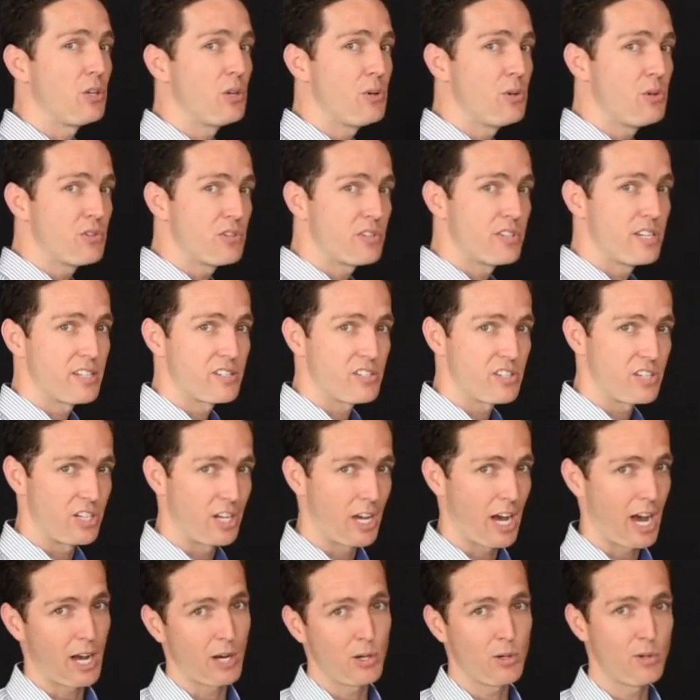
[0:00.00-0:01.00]
use this
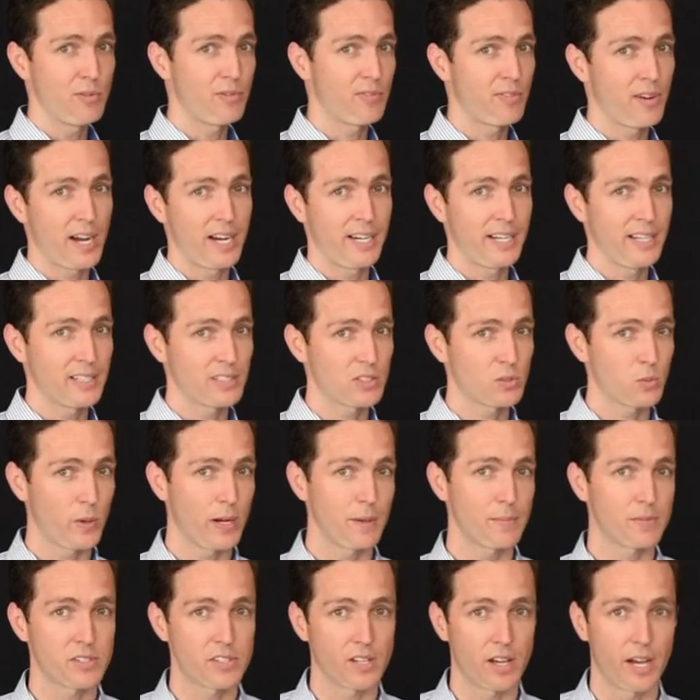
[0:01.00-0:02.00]
Yahoo Finance
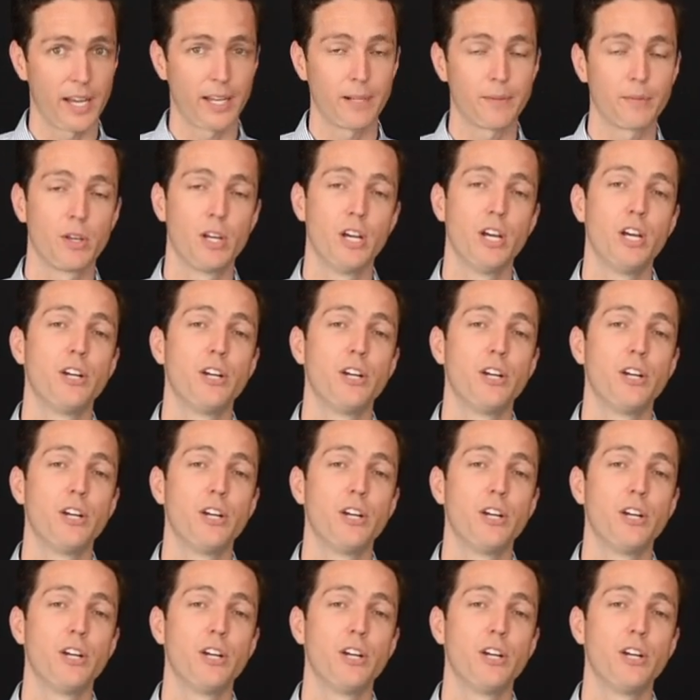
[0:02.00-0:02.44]
website